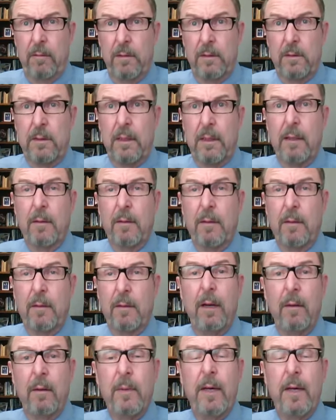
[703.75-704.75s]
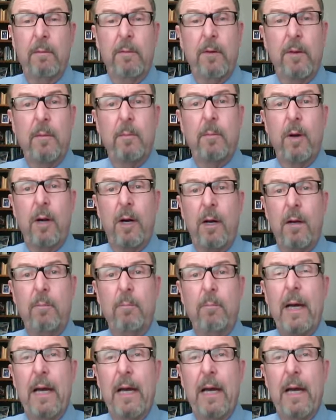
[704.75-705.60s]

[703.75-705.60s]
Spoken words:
It's like a pyramid with a broad